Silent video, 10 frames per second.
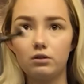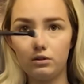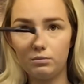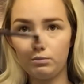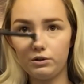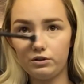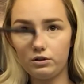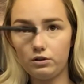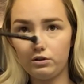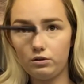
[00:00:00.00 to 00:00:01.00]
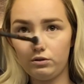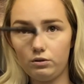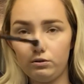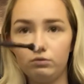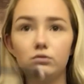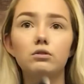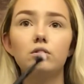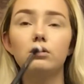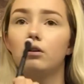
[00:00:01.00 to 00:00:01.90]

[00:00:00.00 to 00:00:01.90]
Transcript: the bridge of the nose,